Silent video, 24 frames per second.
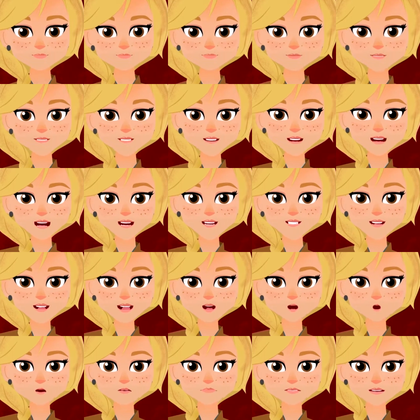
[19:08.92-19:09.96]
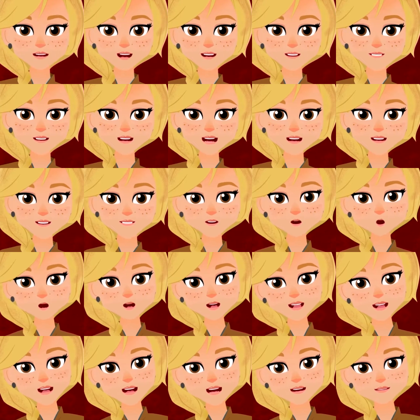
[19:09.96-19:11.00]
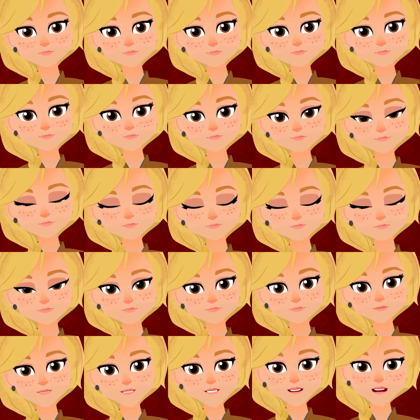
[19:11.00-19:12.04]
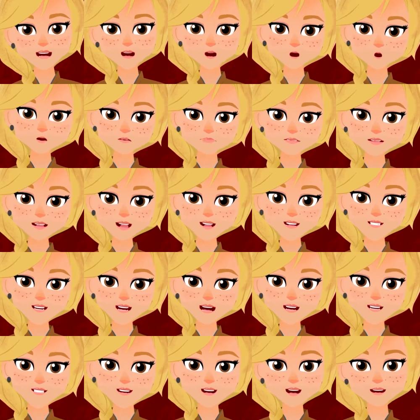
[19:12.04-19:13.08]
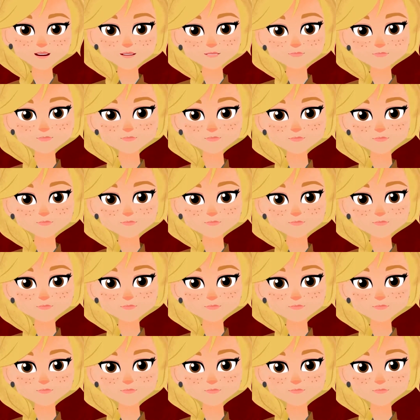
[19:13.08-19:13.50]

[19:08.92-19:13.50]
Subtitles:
I was trying my best to get our life back. I was giving it all I've got.